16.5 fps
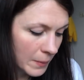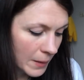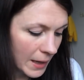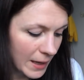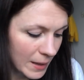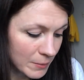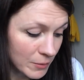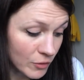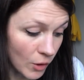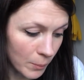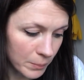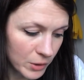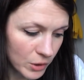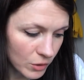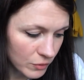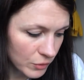And you've got
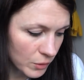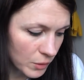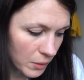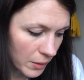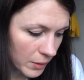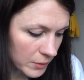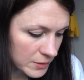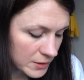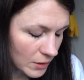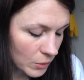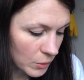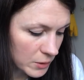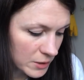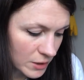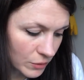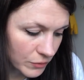beautiful quotes. I
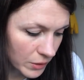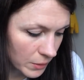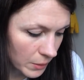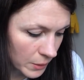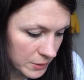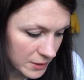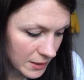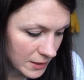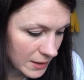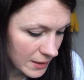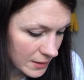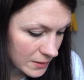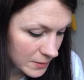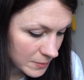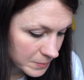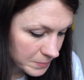always love the quotes in
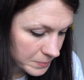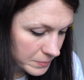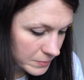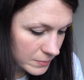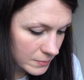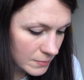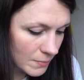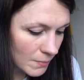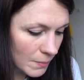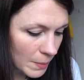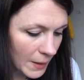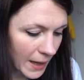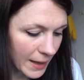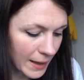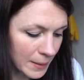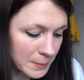these.
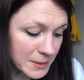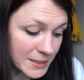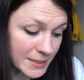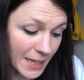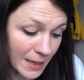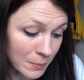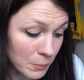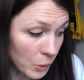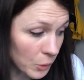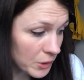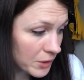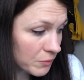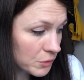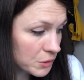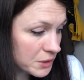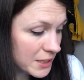Setting
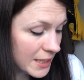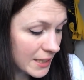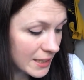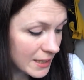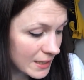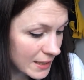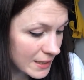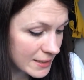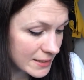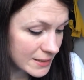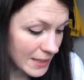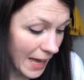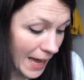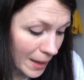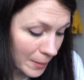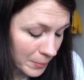morning routines,
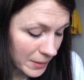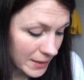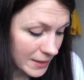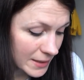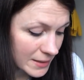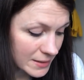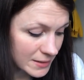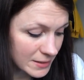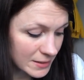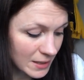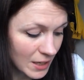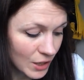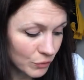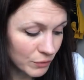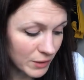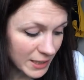habits,
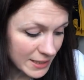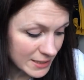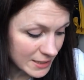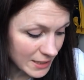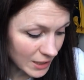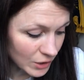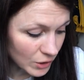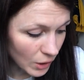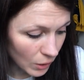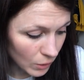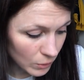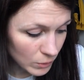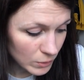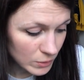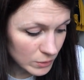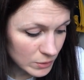realistic
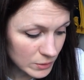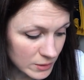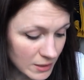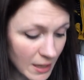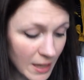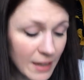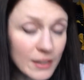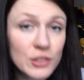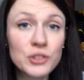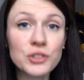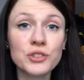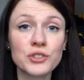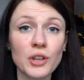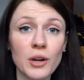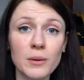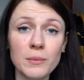goals. There's
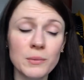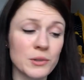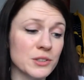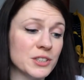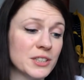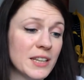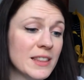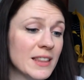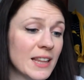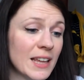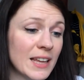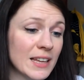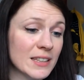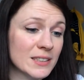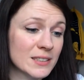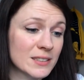so much in
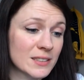this.